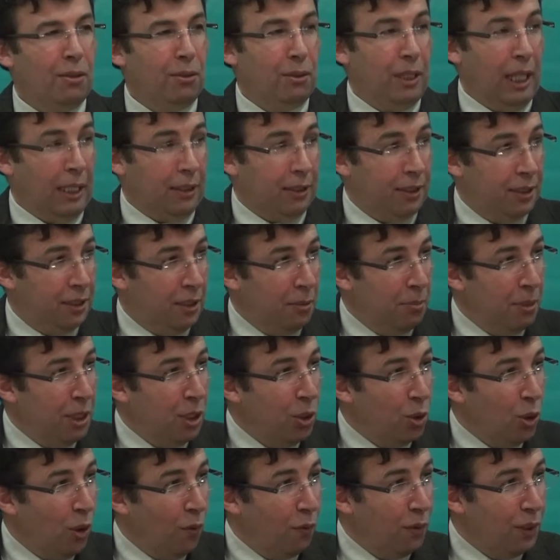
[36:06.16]
That is the
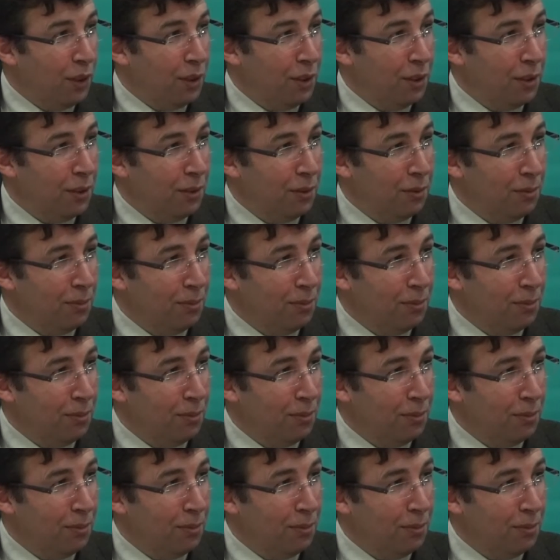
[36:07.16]
meaning of it.